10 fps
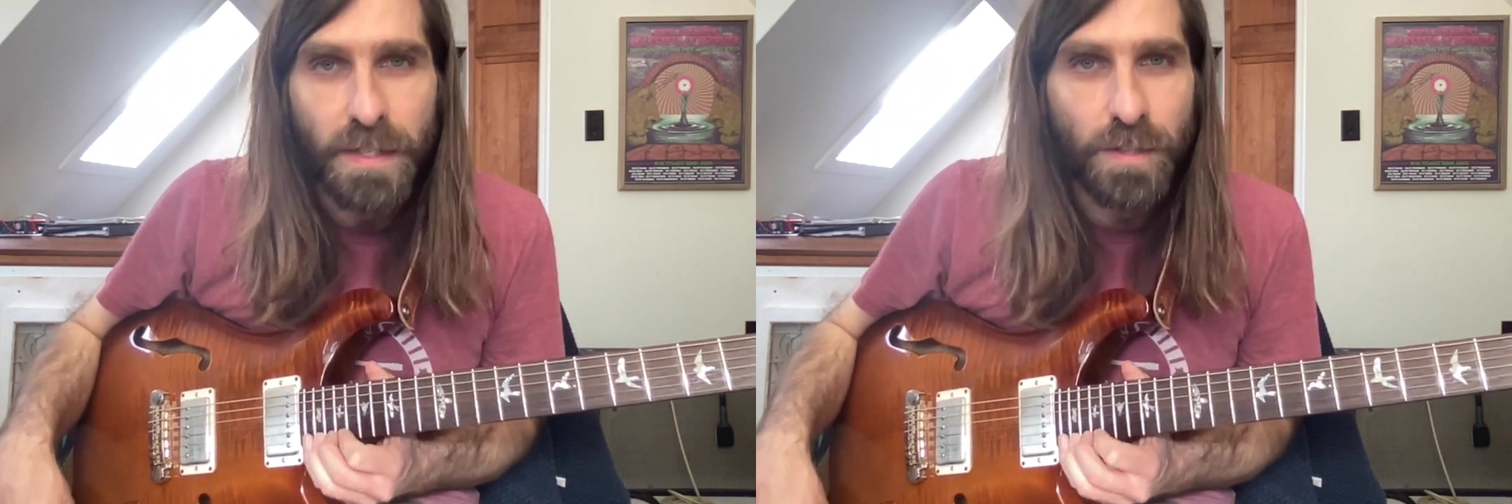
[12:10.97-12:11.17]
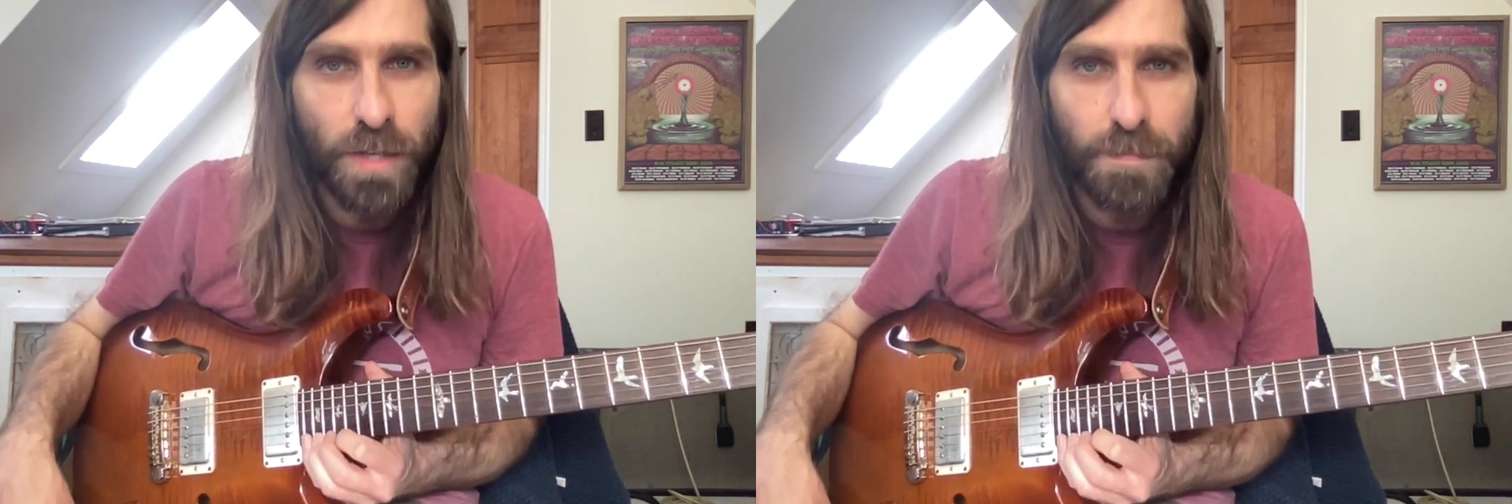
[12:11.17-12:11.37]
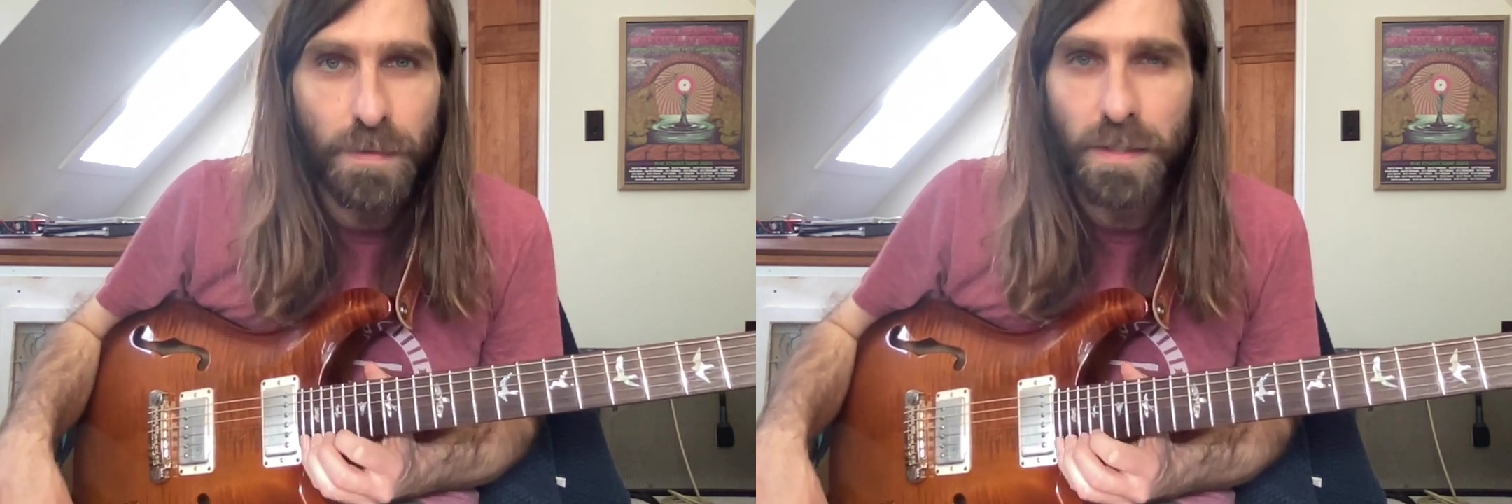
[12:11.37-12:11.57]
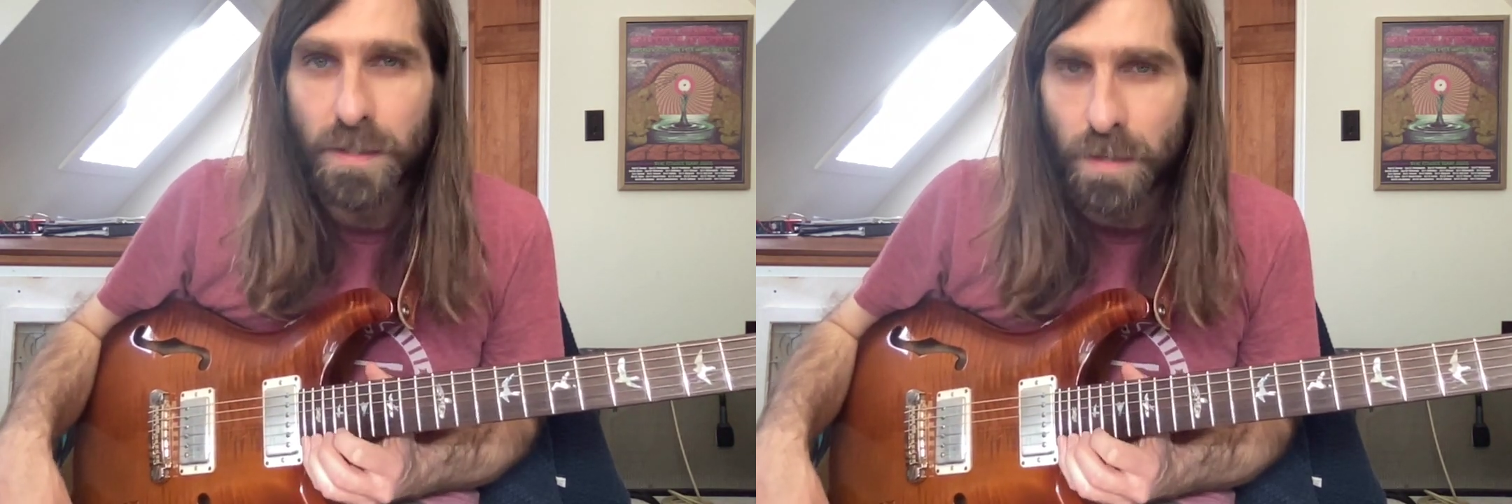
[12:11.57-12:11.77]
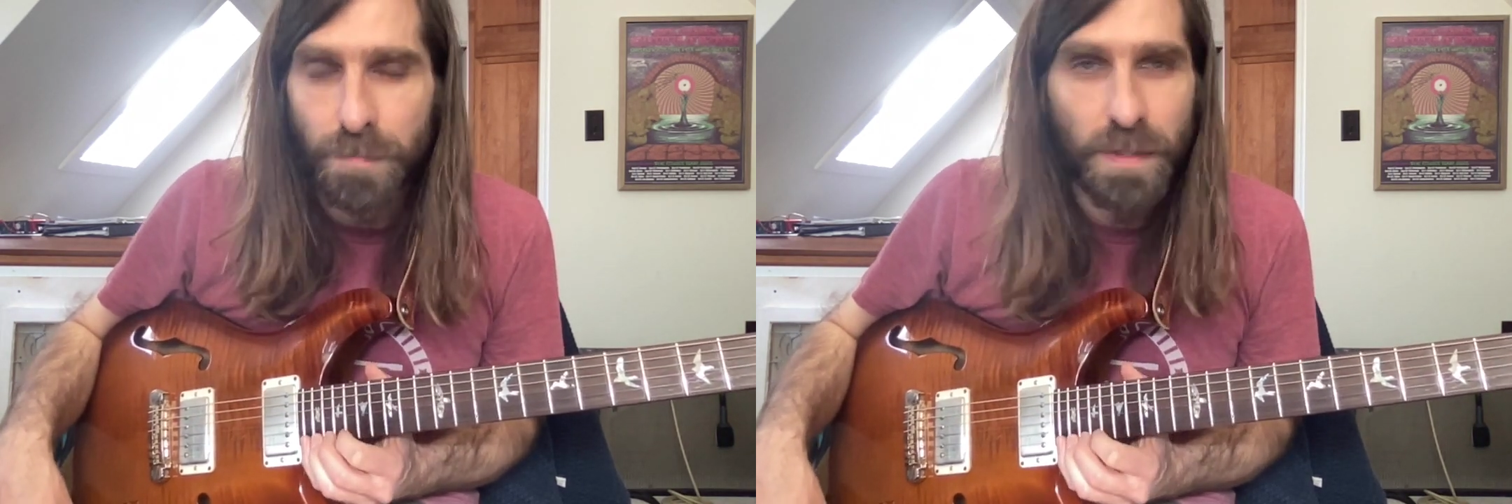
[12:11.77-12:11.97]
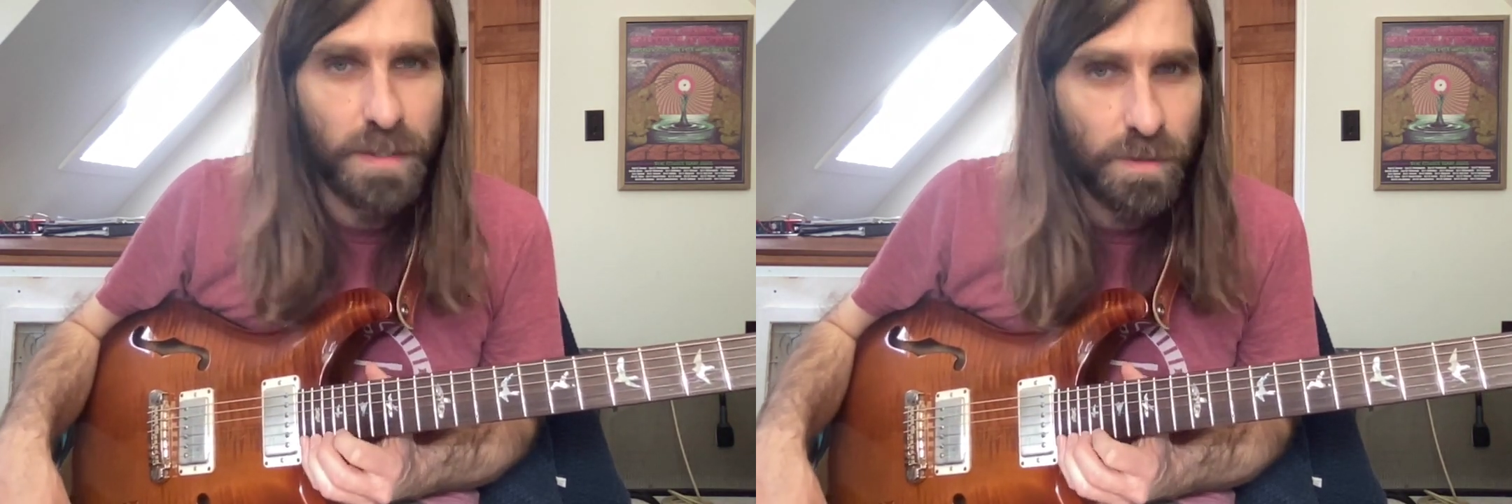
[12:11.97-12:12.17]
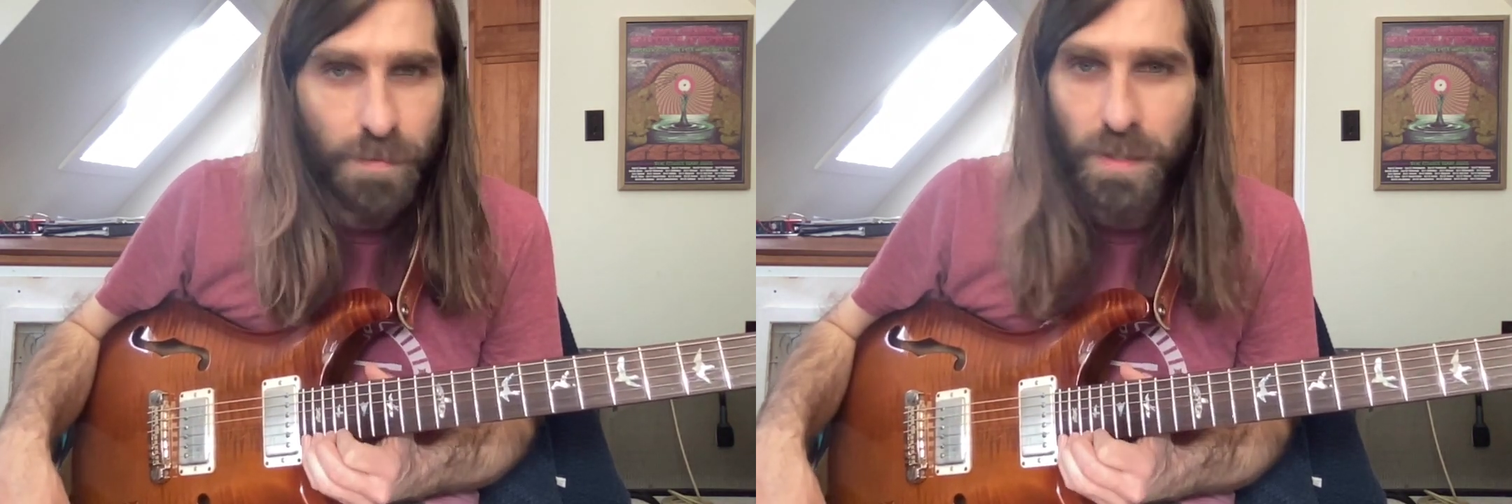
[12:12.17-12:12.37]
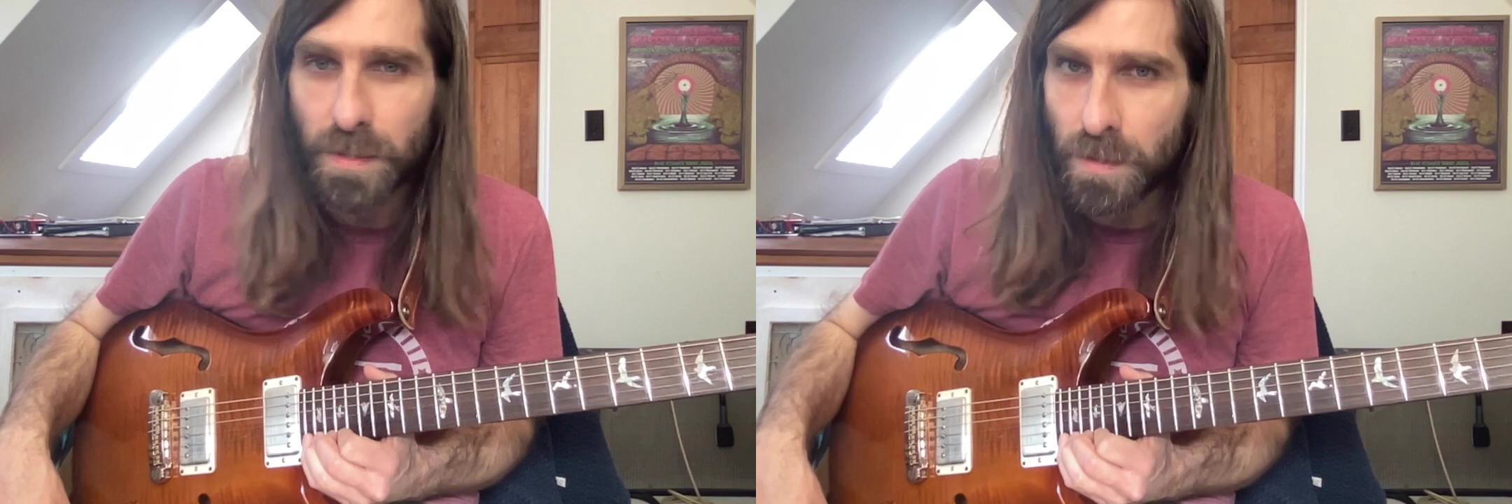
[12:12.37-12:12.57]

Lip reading: Triplet, triplet, triplet,